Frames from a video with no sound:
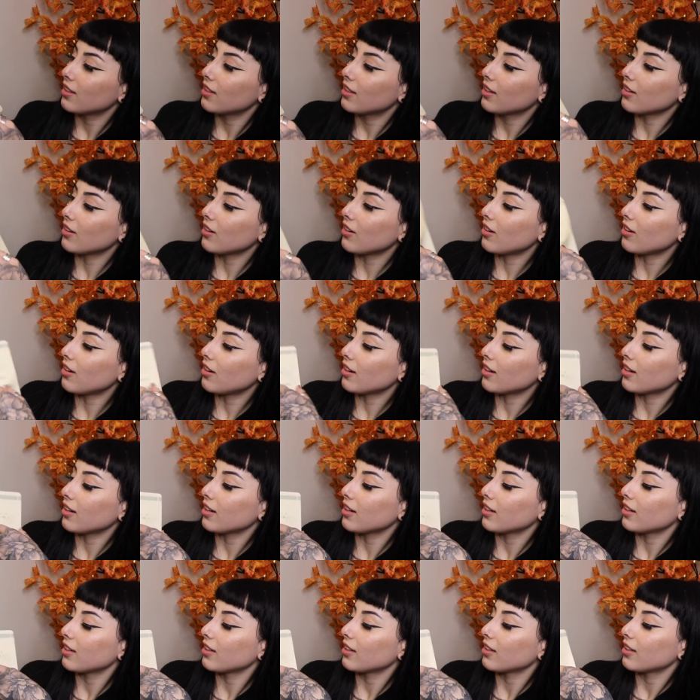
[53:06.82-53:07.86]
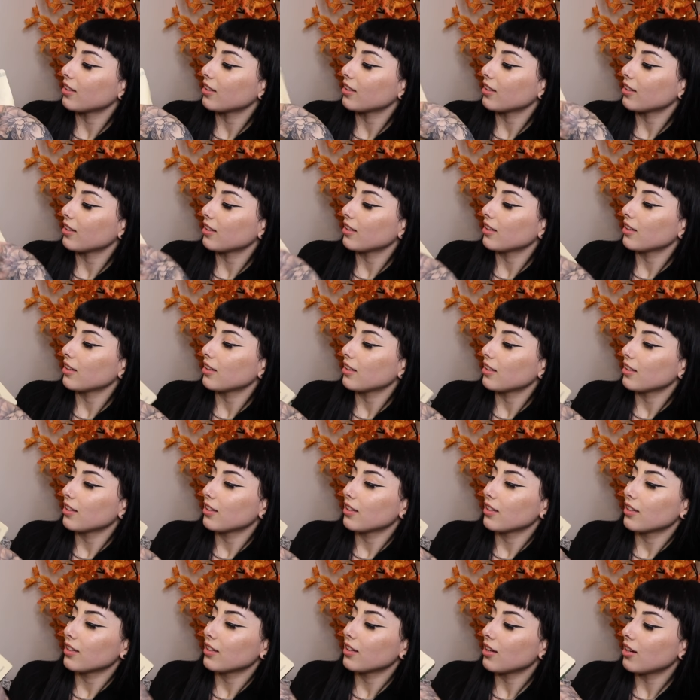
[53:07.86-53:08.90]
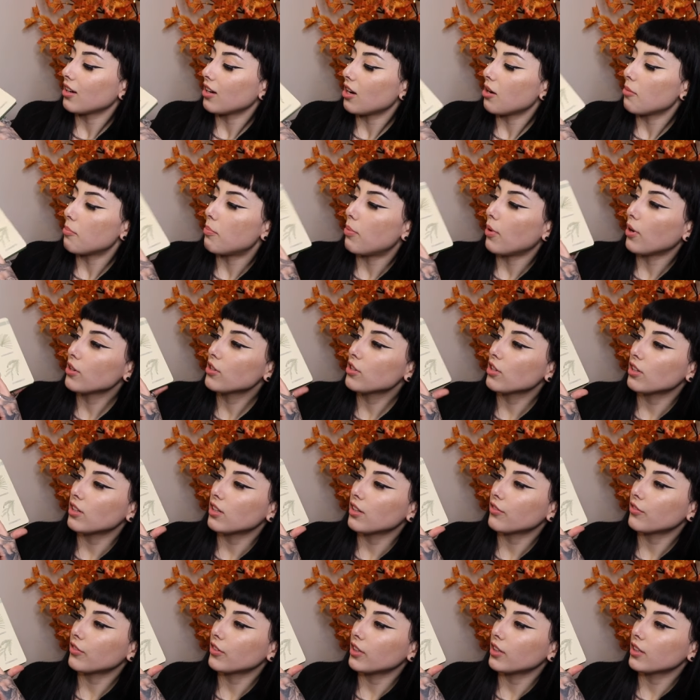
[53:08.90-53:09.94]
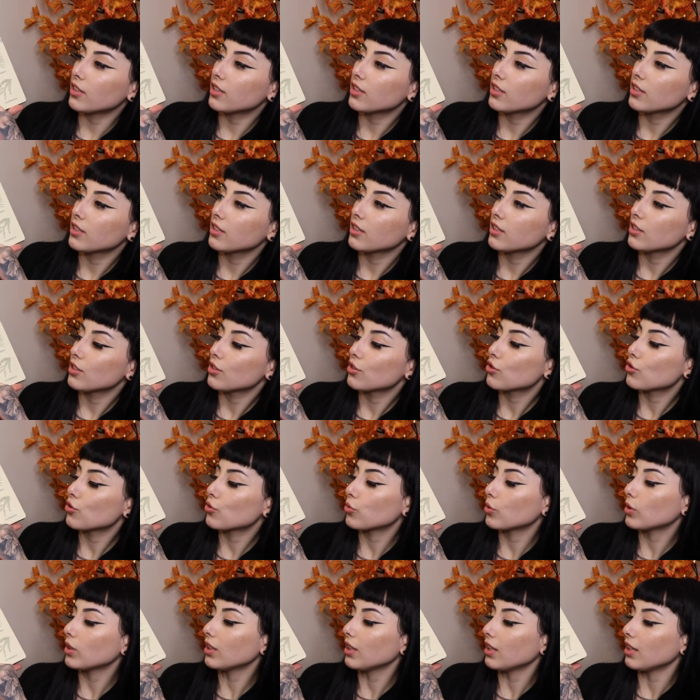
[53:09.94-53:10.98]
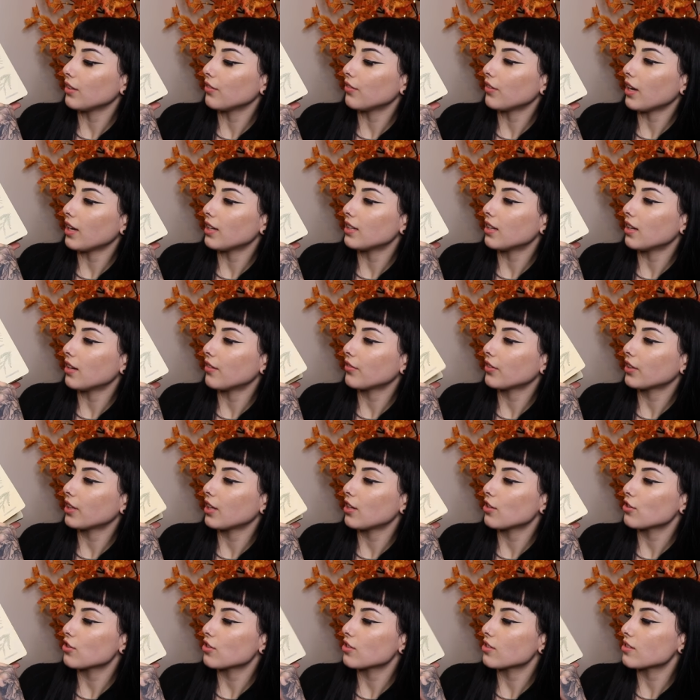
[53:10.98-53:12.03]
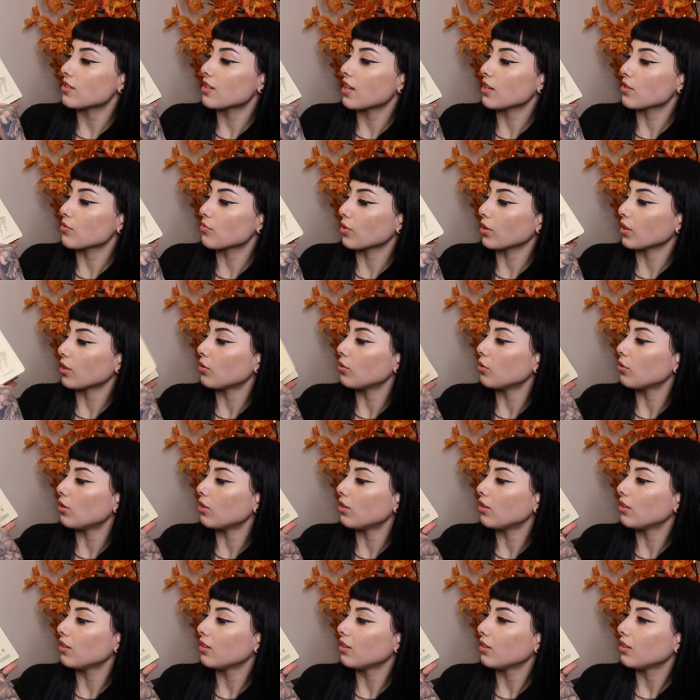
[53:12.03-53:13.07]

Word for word: There are a bunch of different tree leaf identifications. That's really cool.